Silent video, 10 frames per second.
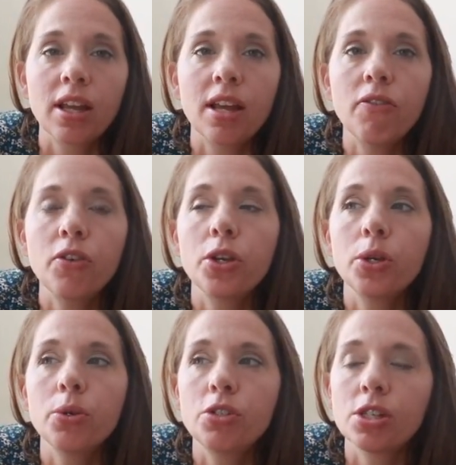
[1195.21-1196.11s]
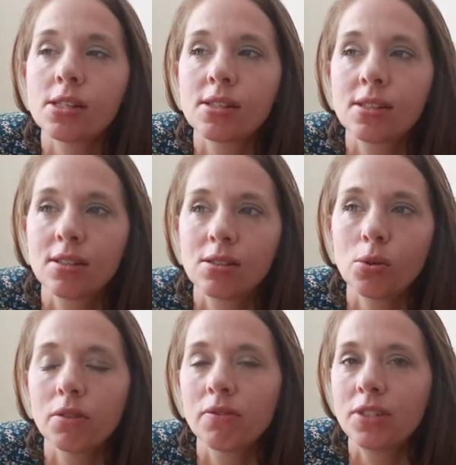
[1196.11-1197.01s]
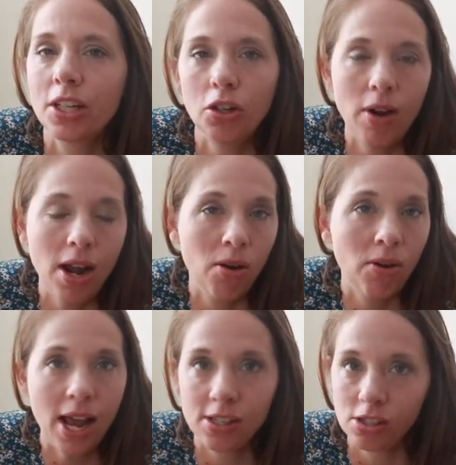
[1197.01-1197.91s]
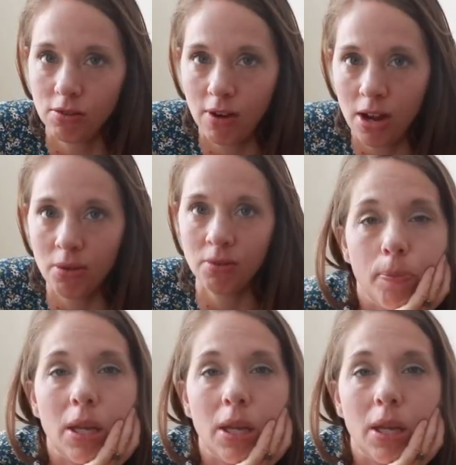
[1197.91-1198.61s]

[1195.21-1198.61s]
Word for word: if you just sort of dig around, ask around.